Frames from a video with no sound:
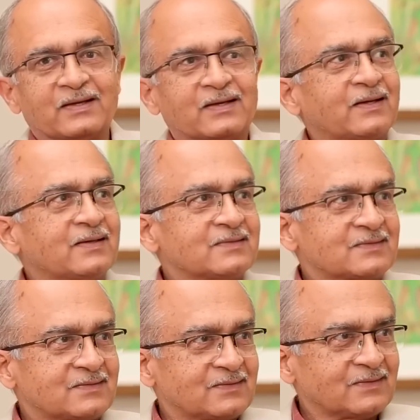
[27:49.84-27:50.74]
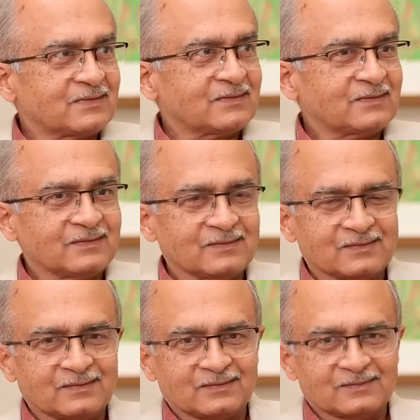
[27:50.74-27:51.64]
against
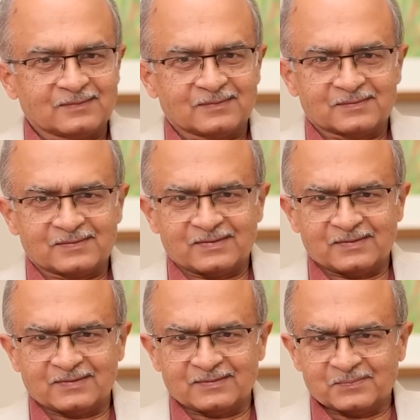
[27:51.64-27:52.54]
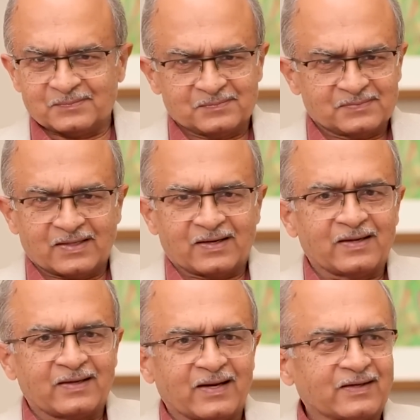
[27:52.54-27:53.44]
the
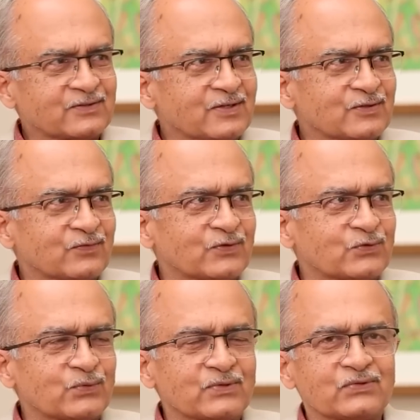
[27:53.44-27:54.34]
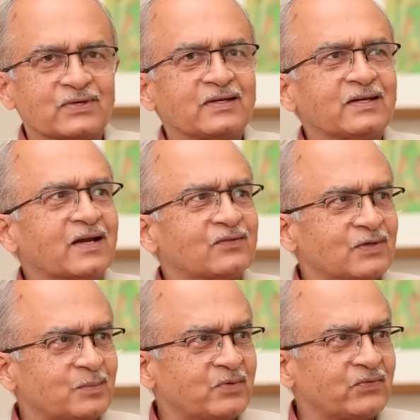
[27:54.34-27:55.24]
current actions of the judiciary, I will be